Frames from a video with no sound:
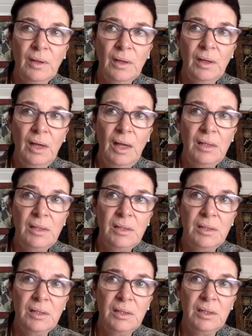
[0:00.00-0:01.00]
And
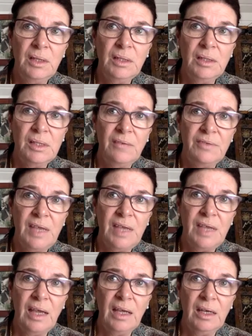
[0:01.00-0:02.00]
things have
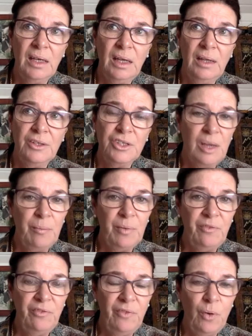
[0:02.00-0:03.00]
taken another shape and
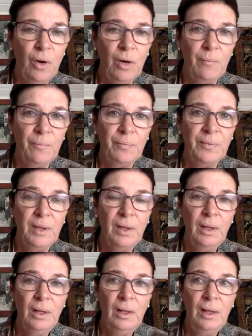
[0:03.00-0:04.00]
form,
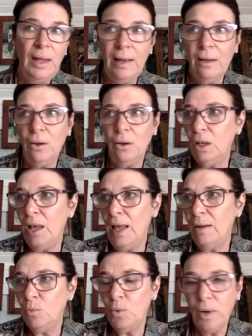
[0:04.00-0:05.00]
like
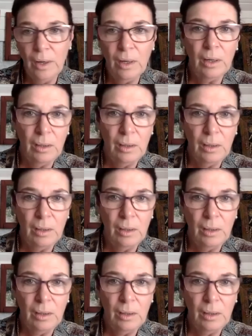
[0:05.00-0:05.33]
online work.